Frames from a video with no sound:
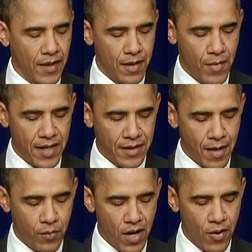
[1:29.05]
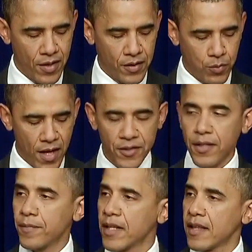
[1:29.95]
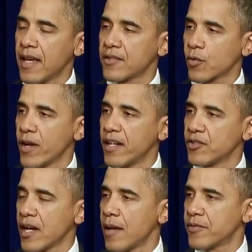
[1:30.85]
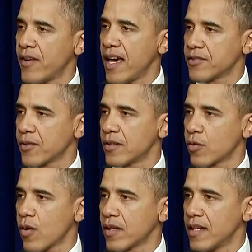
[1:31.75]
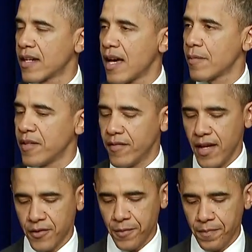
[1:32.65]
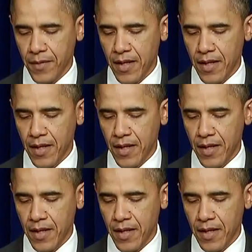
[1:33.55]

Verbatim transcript: and my top priority as president, and that's creating jobs faster and growing the economy faster.